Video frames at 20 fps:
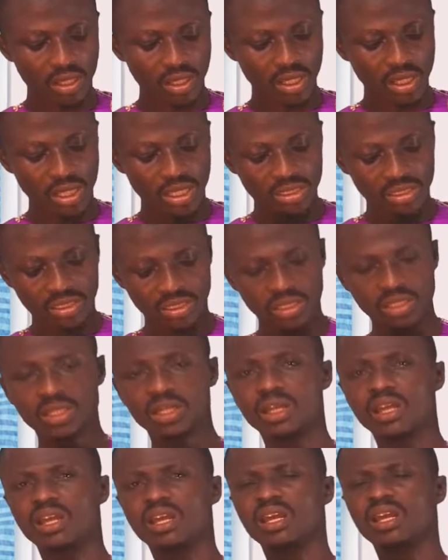And
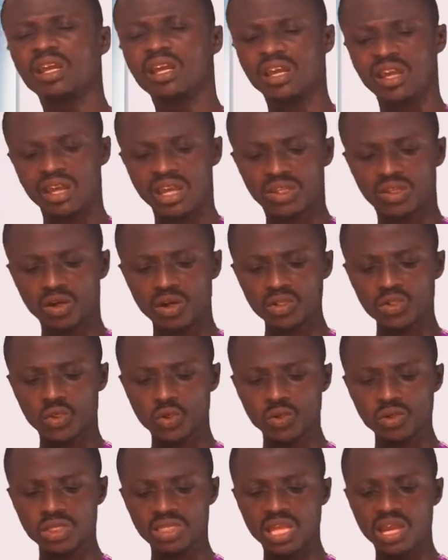it
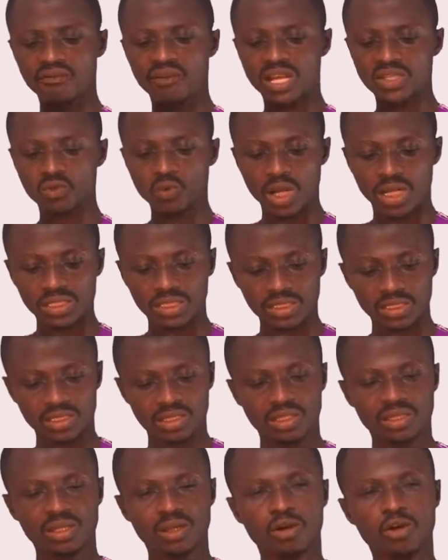also serves as what?
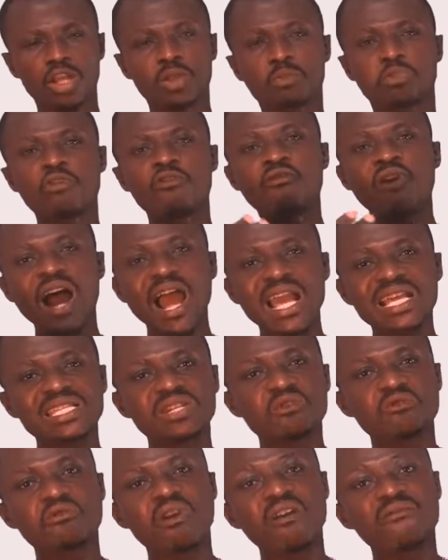Or it provides
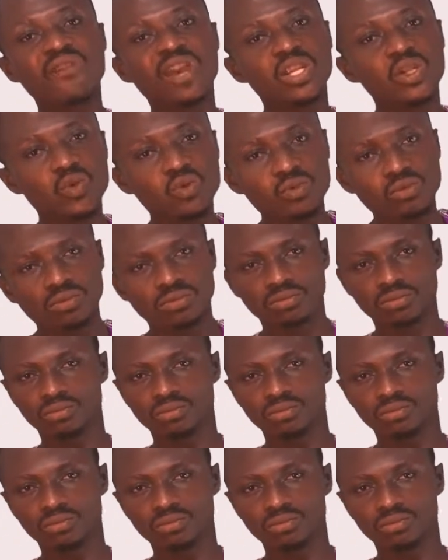revenue